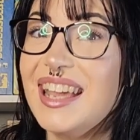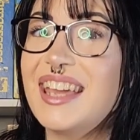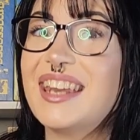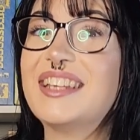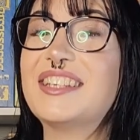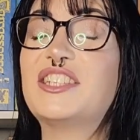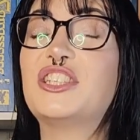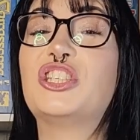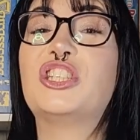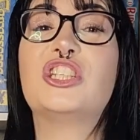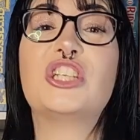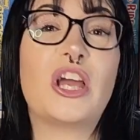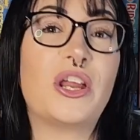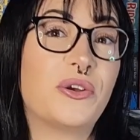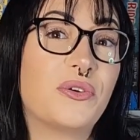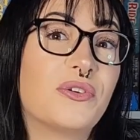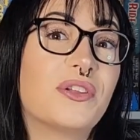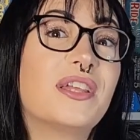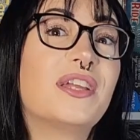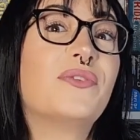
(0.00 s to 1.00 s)
it is
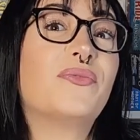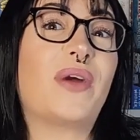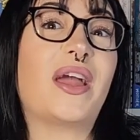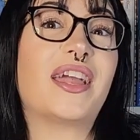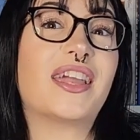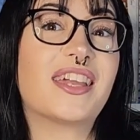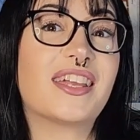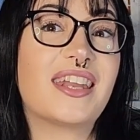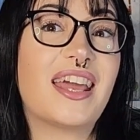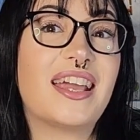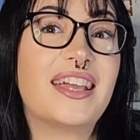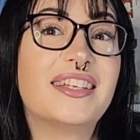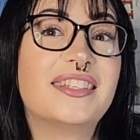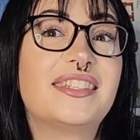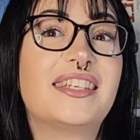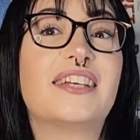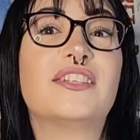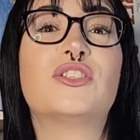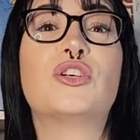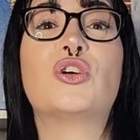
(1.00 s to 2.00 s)
generally
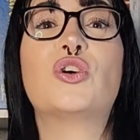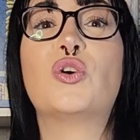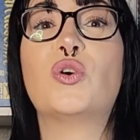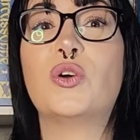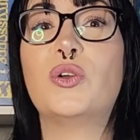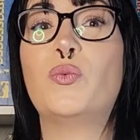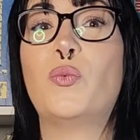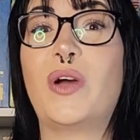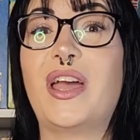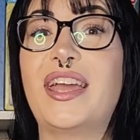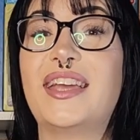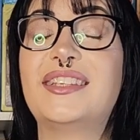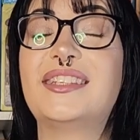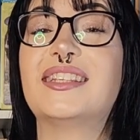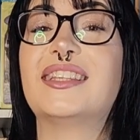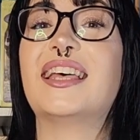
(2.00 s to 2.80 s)
recognized as a good way to